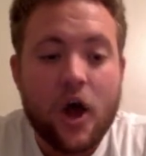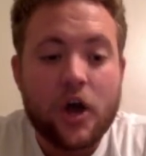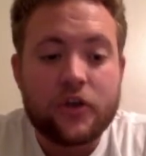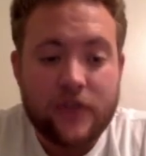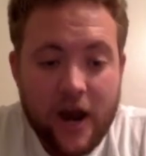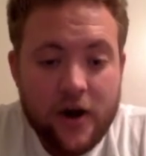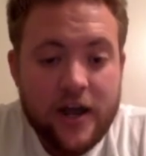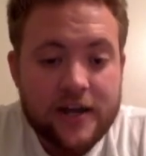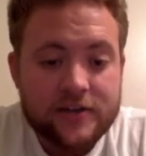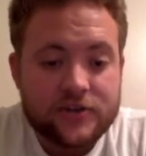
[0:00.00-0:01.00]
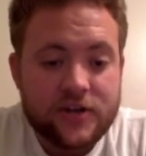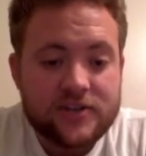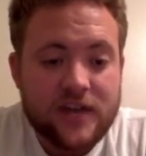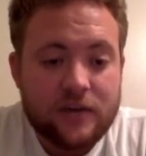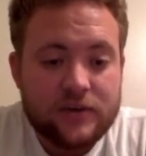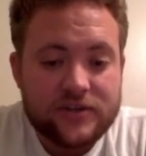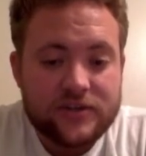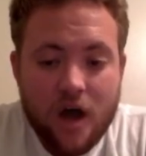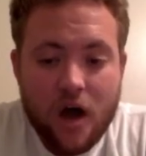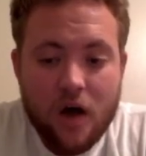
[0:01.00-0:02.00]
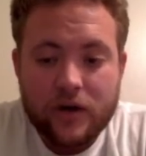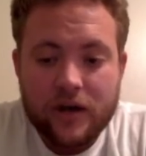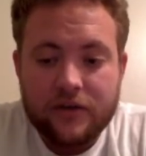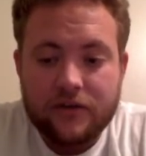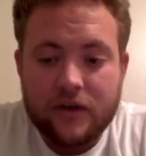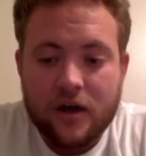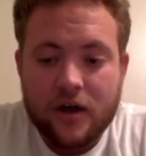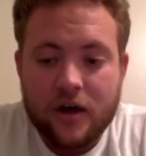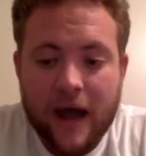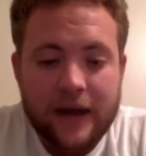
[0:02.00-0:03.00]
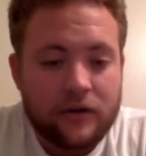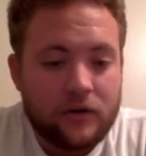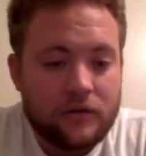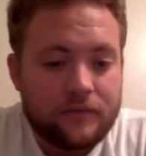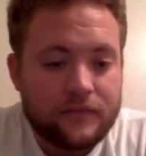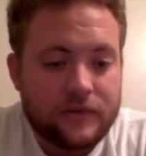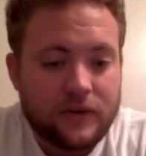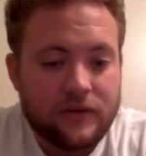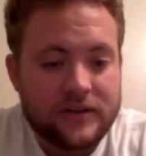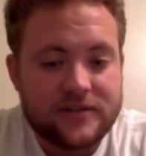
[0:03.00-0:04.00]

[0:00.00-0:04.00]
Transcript: there it is. Just like we saw with um, IDLE, this